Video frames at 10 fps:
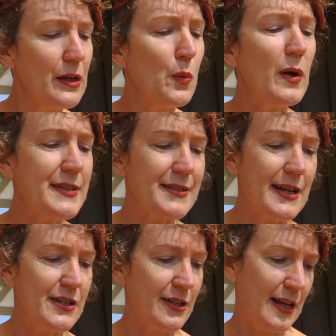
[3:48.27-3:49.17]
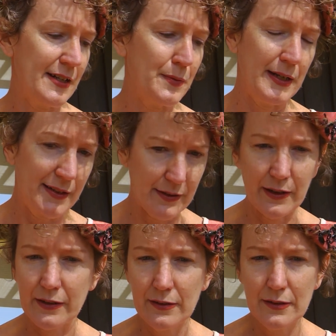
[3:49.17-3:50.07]
Wednesday, July
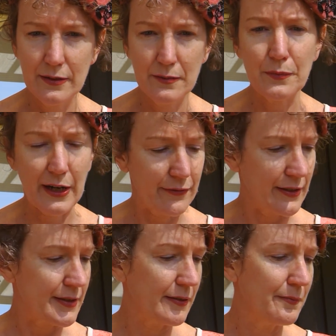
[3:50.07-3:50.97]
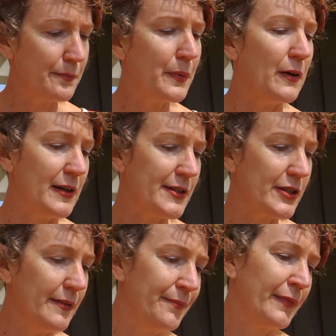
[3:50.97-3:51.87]
23rd, breakfast,
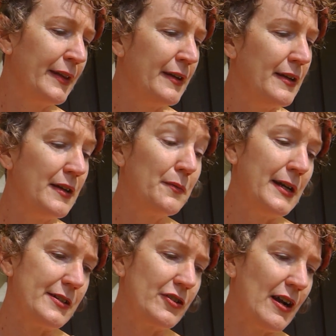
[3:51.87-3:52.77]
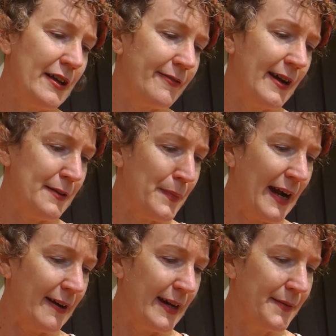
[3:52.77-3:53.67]
porridge. Went to try find
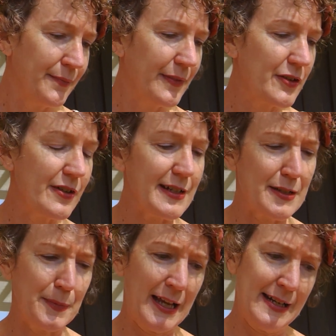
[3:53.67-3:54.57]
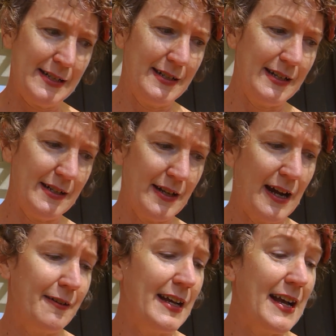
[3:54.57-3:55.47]
Barry. Should explain to dear
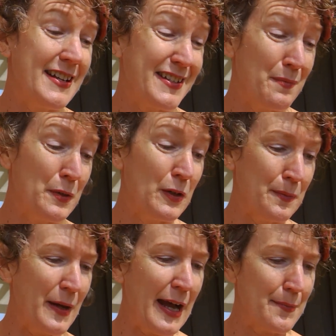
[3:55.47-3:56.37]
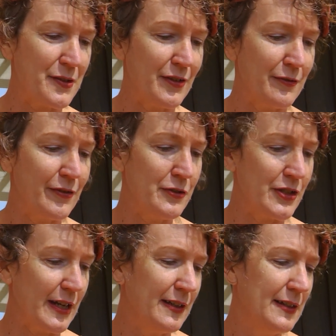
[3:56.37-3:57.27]
diary, as important perhaps for the
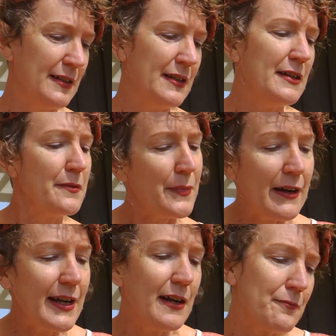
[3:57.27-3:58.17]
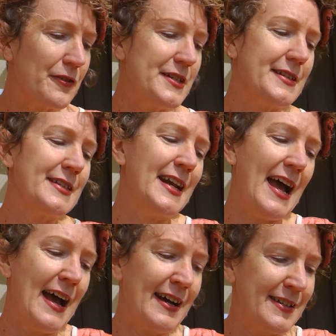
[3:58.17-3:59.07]
future. Barry Humphreys is
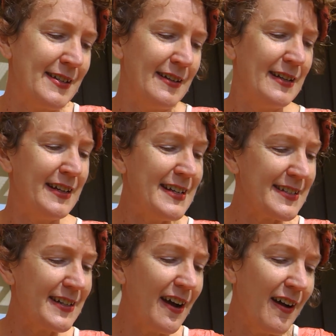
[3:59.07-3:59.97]
an actor, and he is an